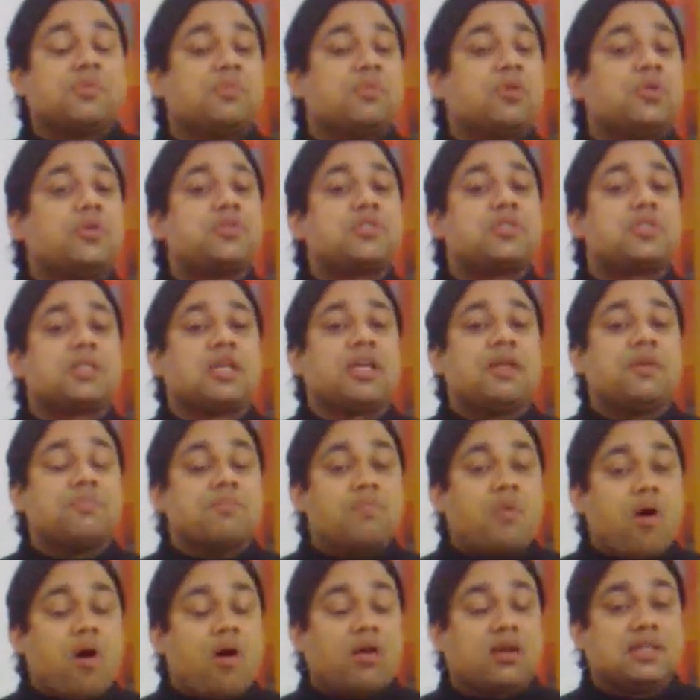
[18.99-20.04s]
the most
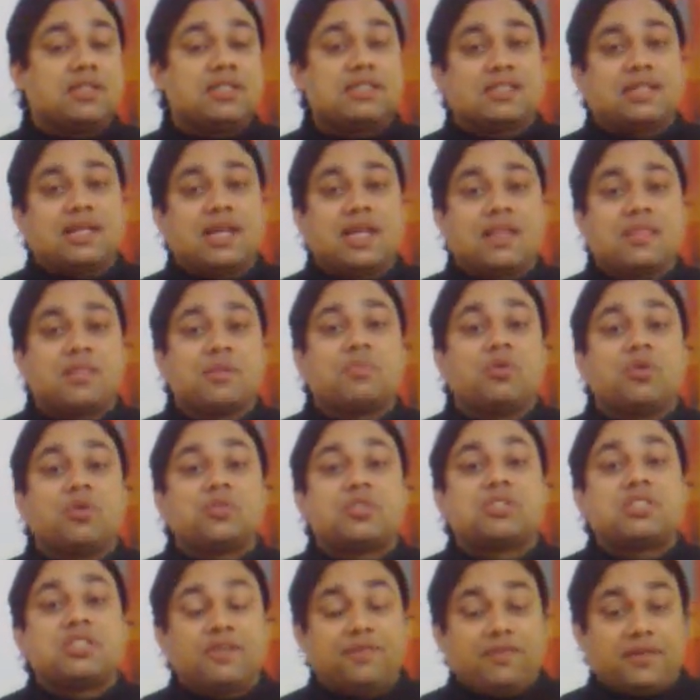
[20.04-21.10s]
important and the
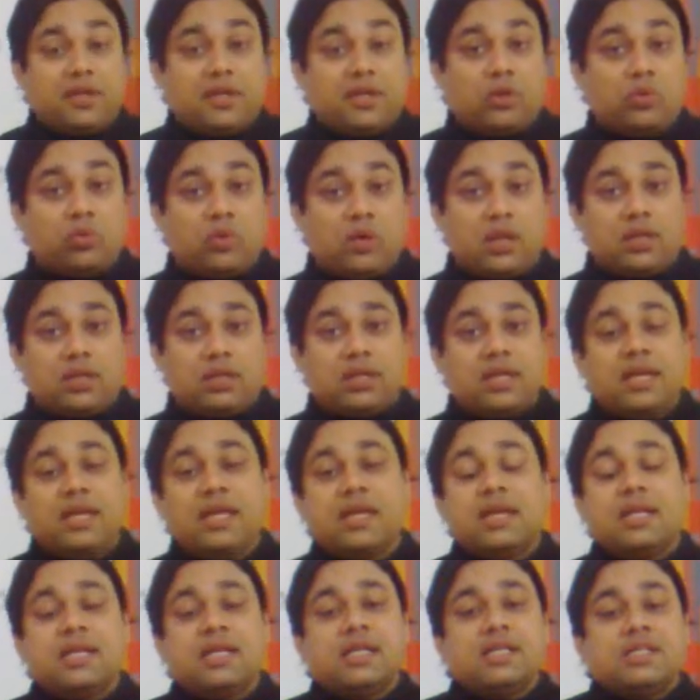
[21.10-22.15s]
most difficult
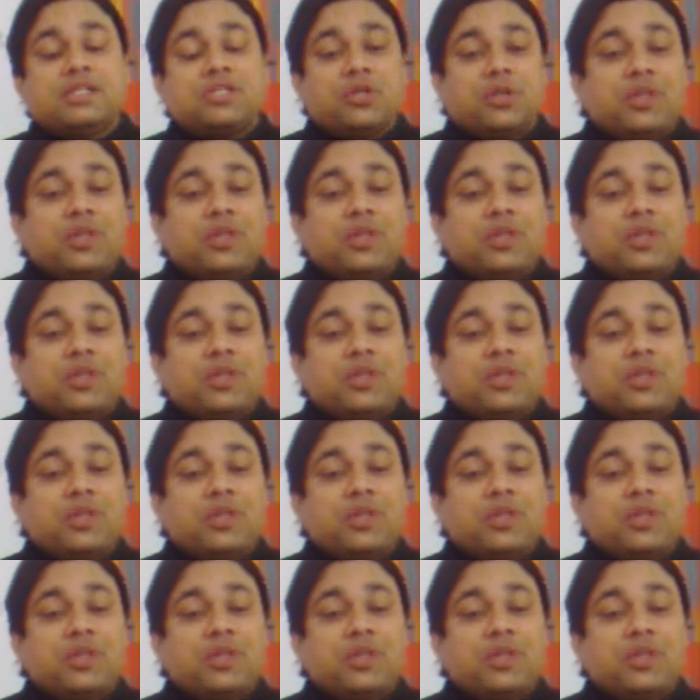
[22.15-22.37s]
one.